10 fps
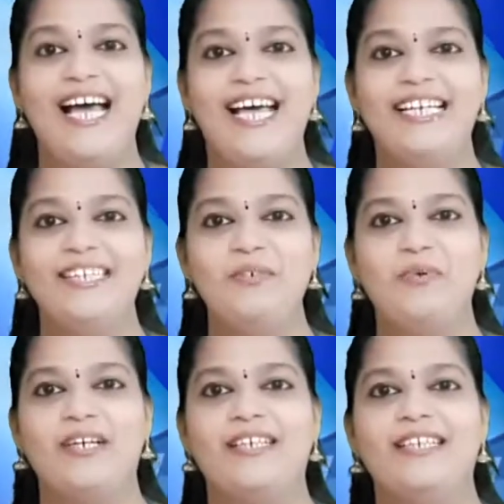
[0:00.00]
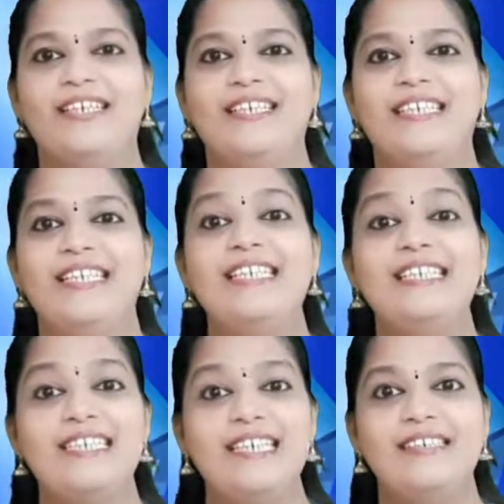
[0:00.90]
another one.
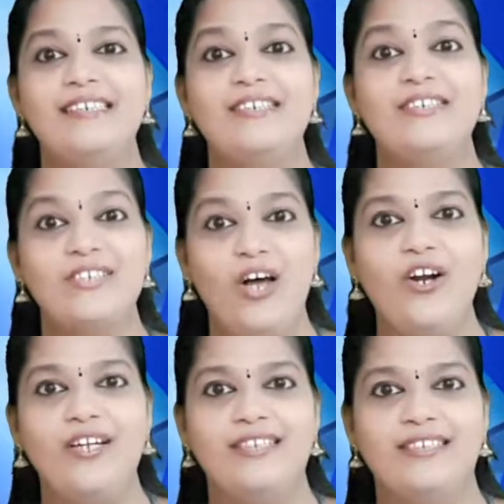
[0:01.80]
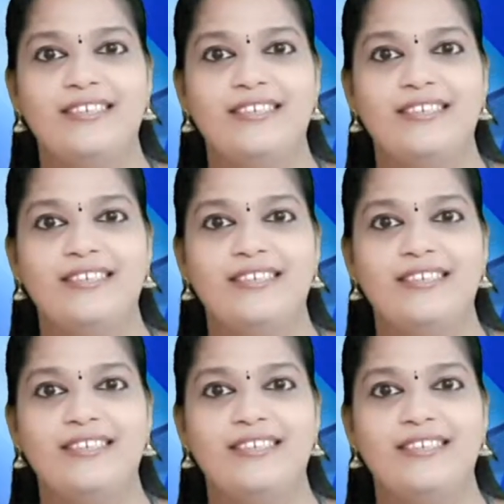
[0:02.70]
It's a salt.